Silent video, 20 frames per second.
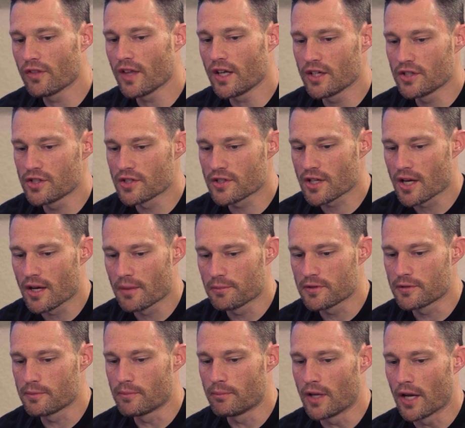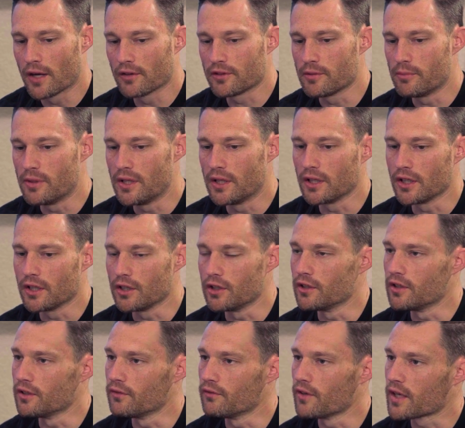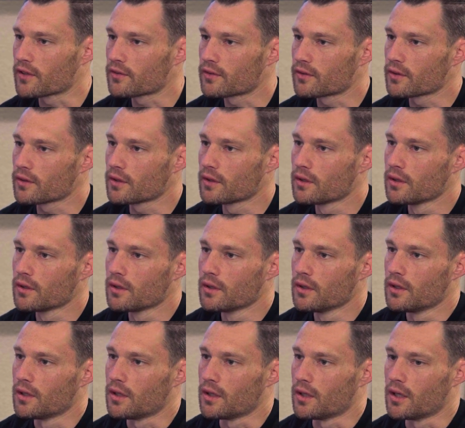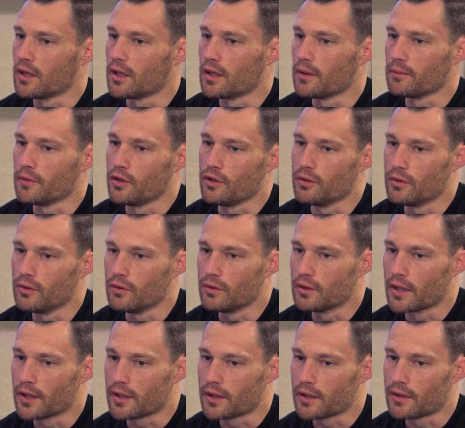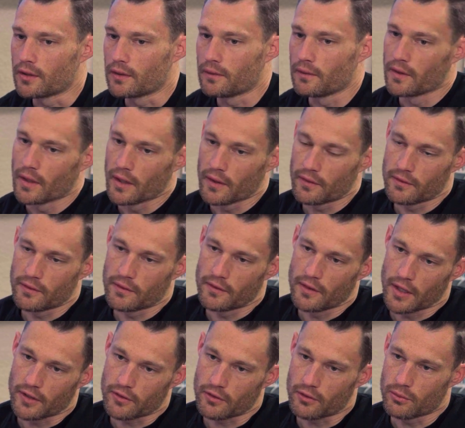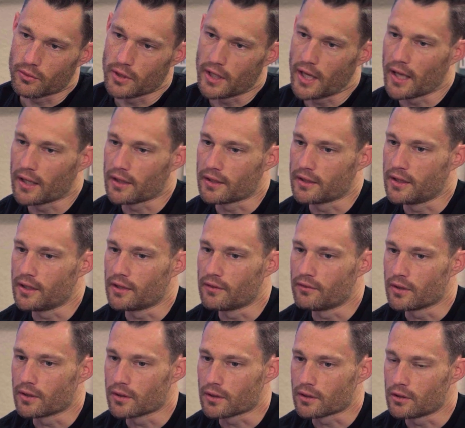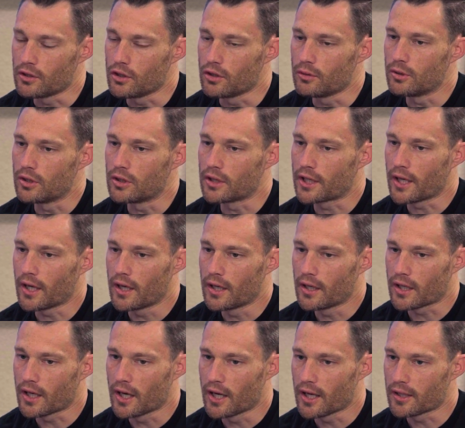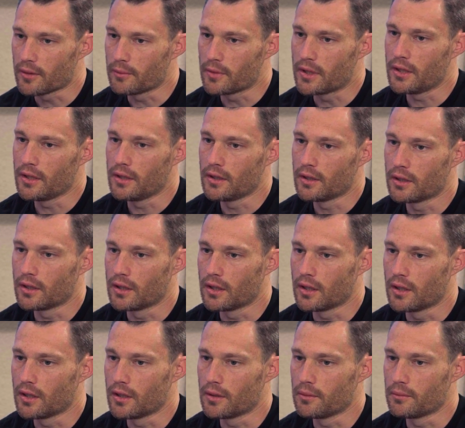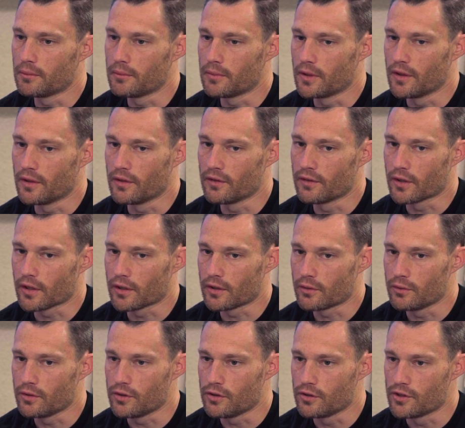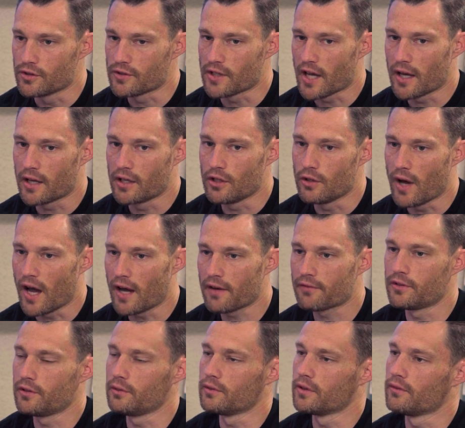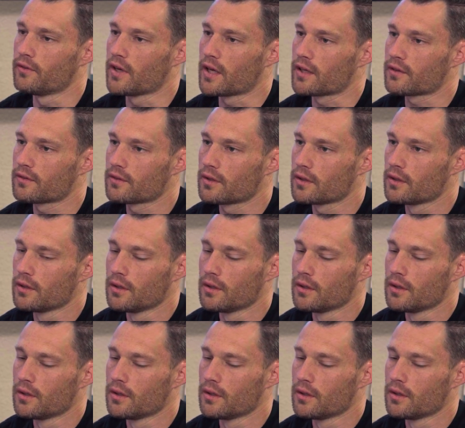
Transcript: then it just comes down to being a good investor. That's the reality of our global economy. Is like you have to invest.